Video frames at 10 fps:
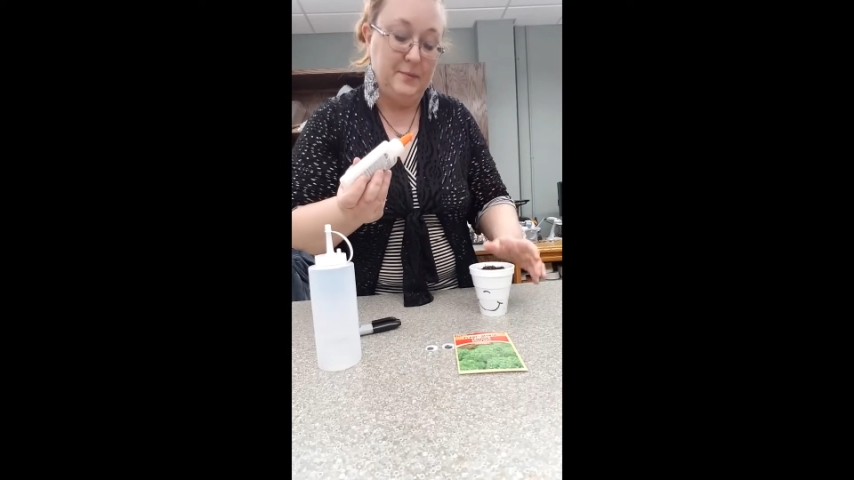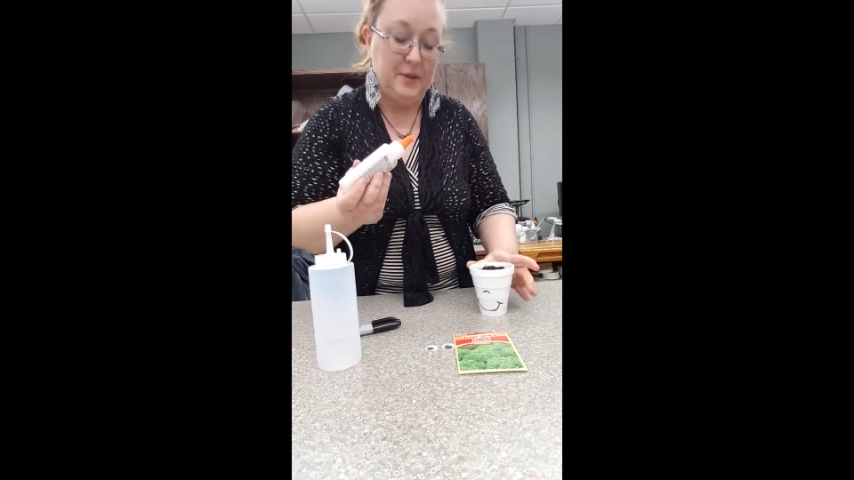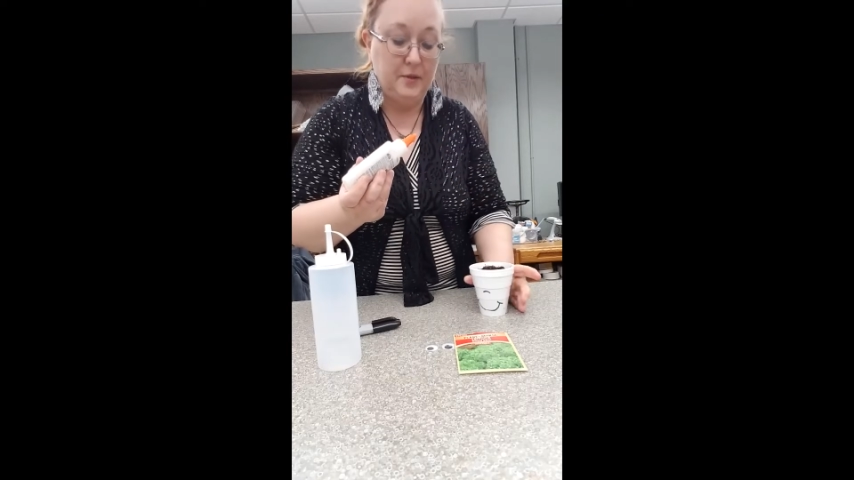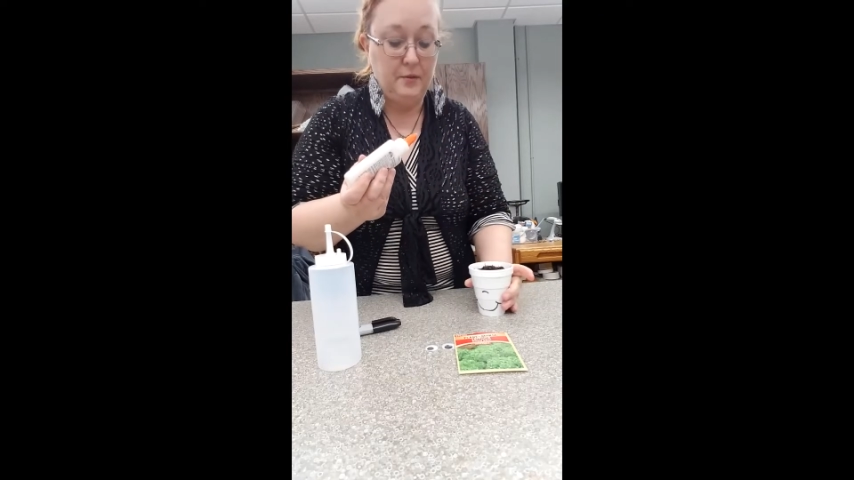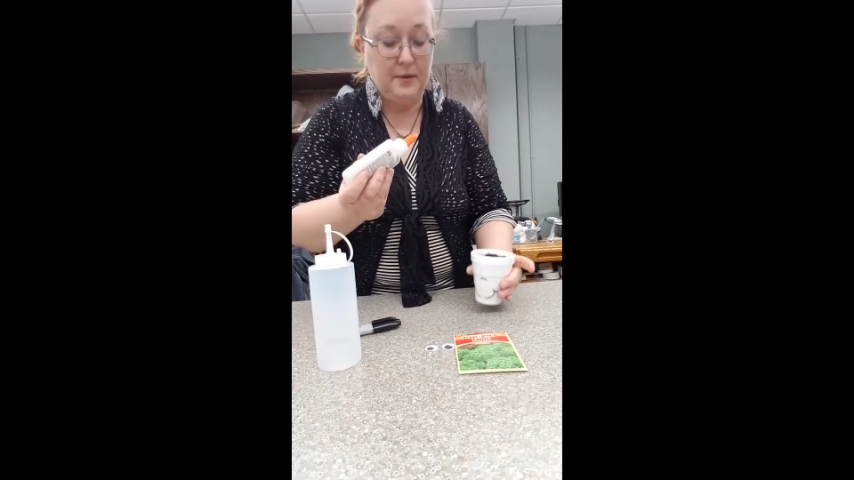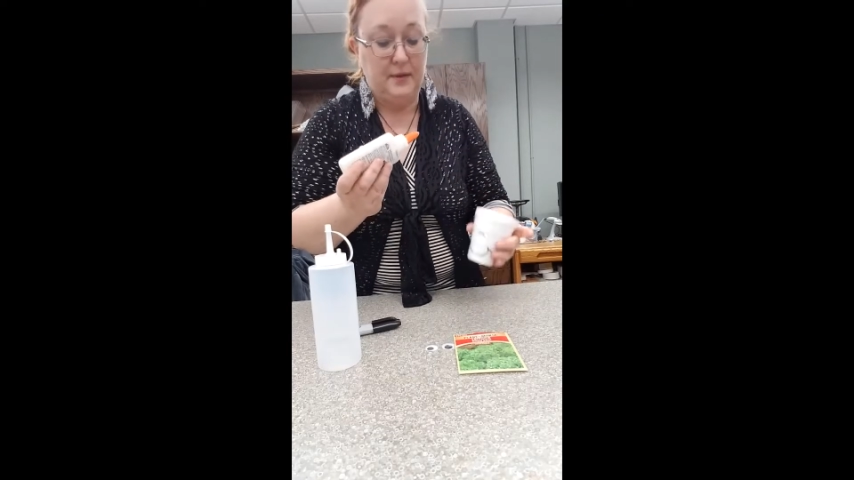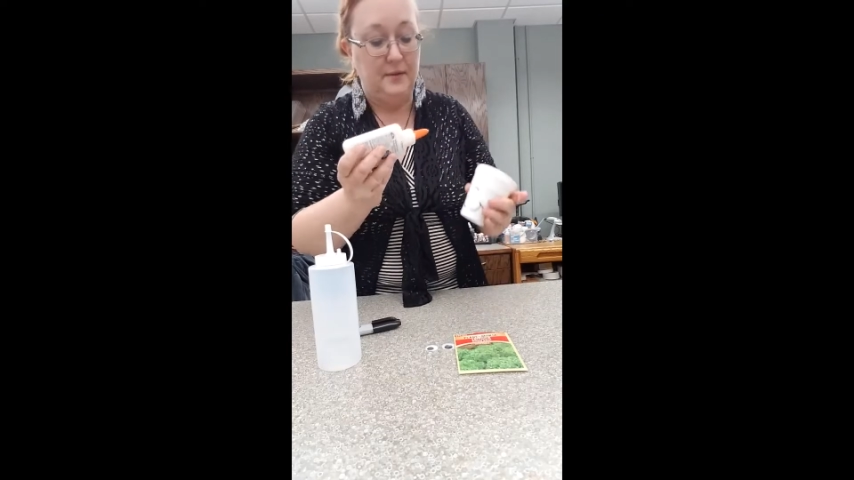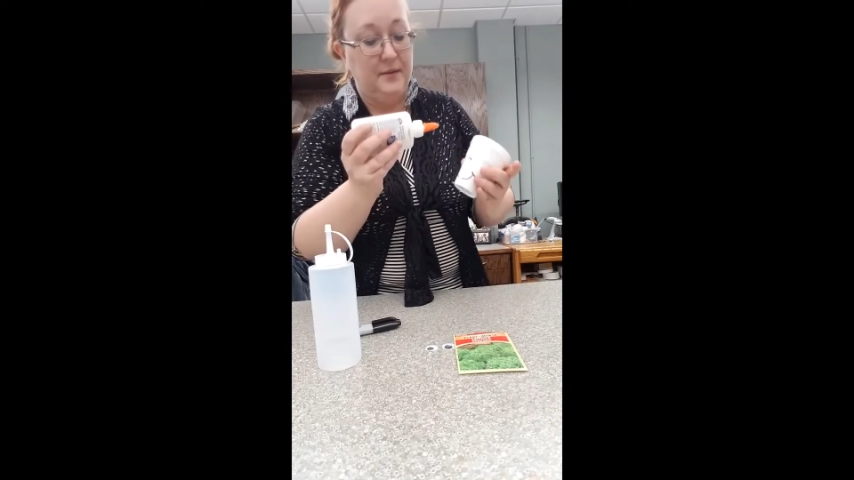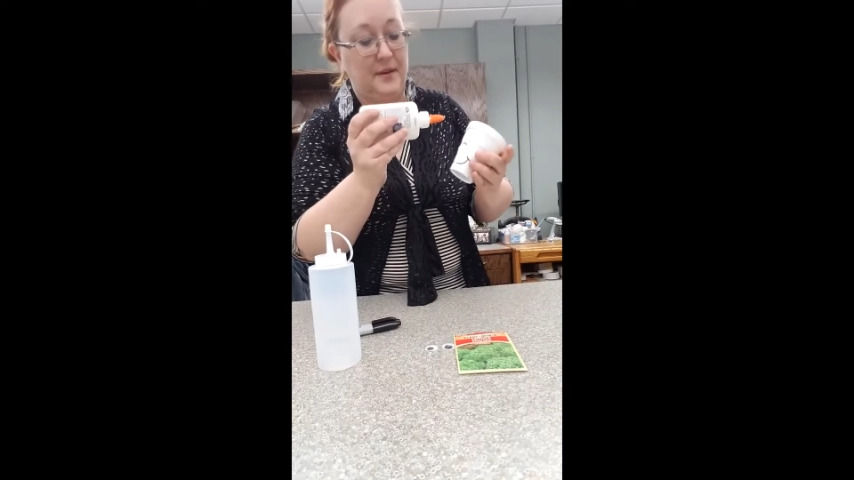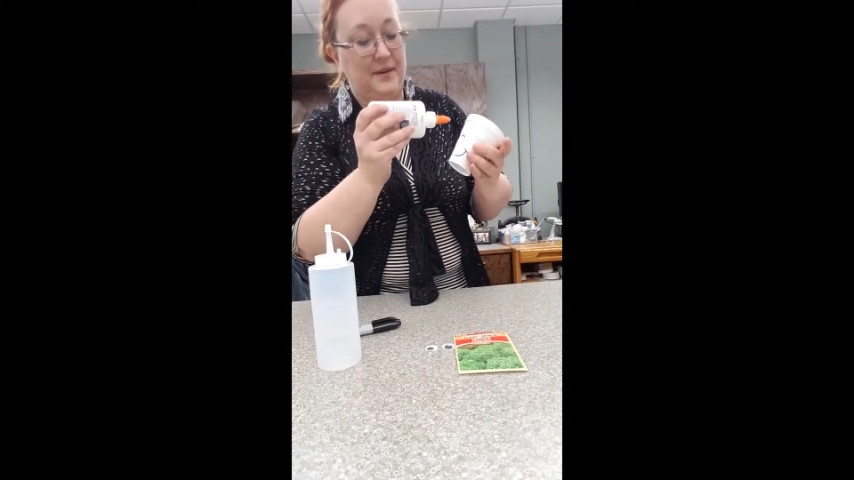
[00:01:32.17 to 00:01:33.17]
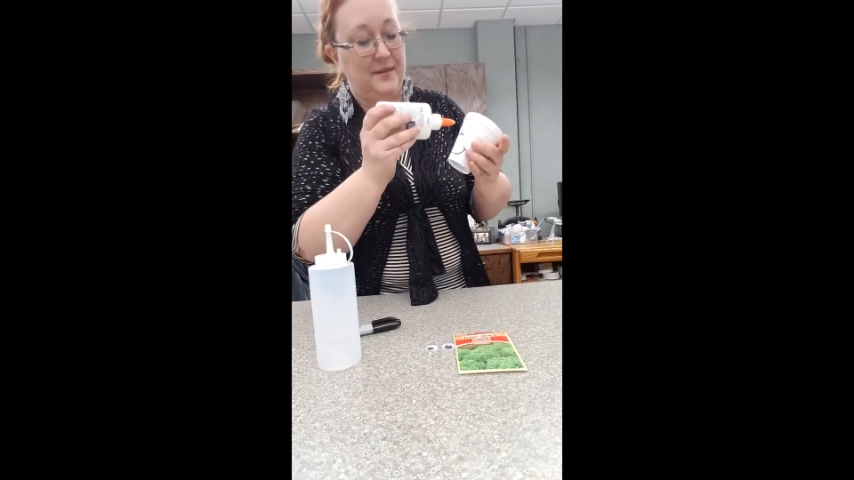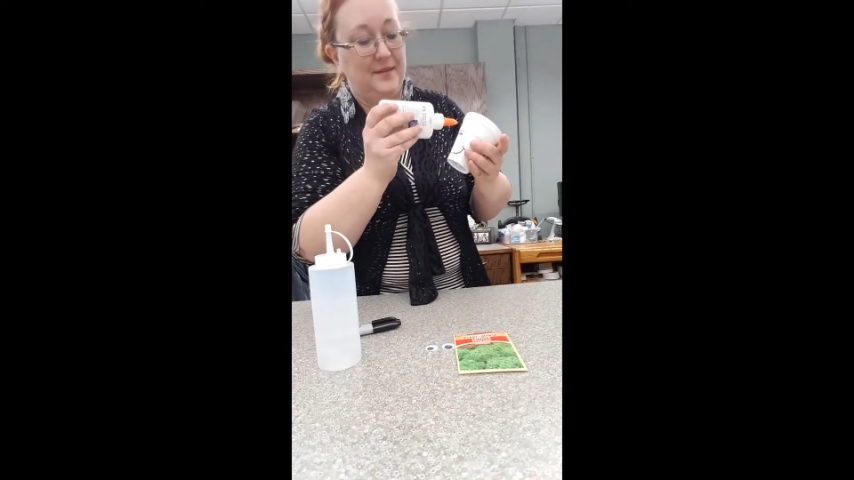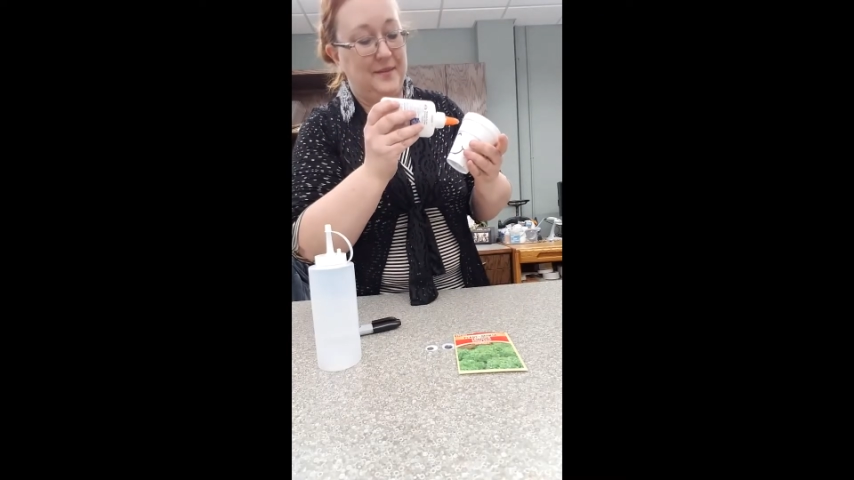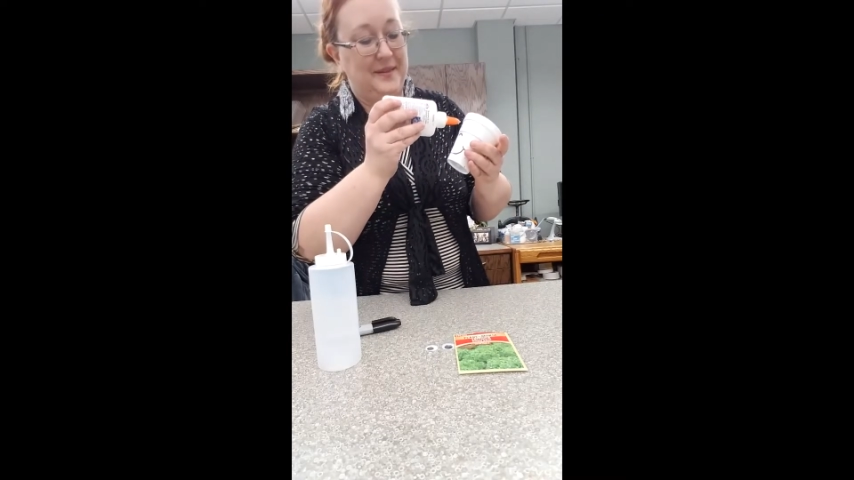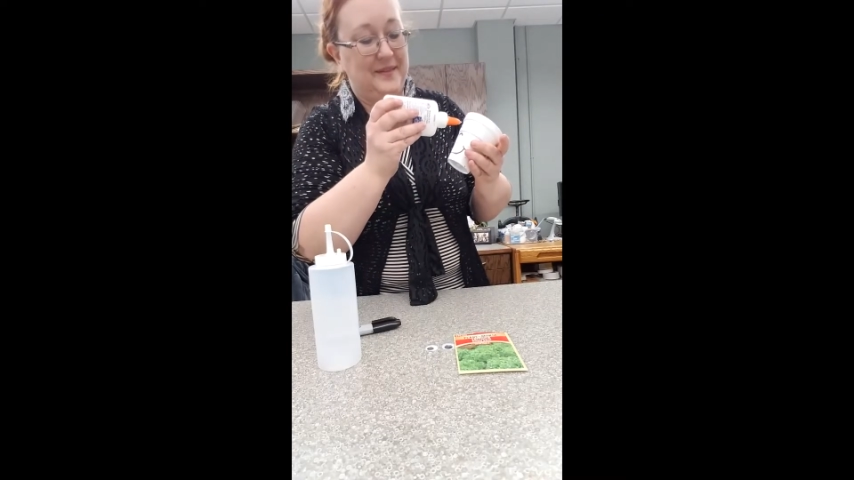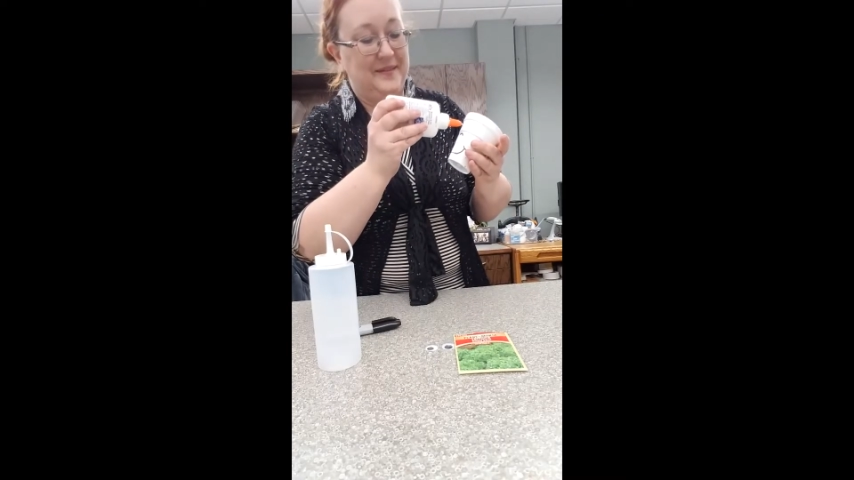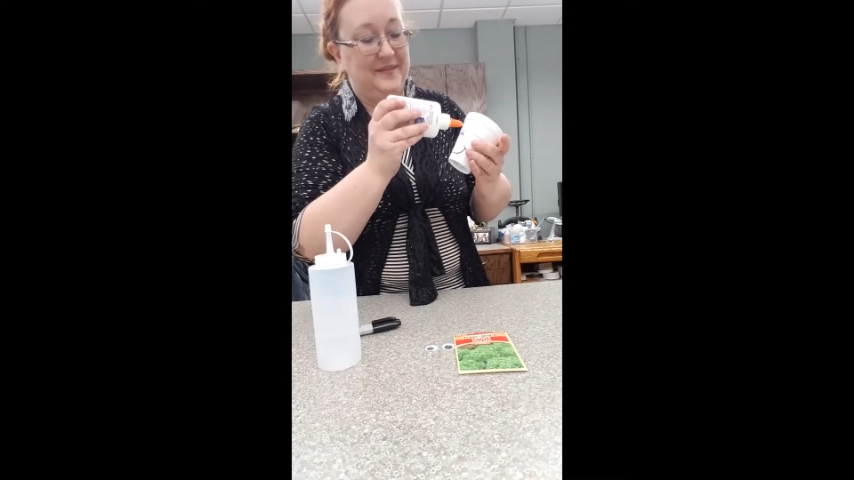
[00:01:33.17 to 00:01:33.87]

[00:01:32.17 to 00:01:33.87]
glue out. Okay, there we go.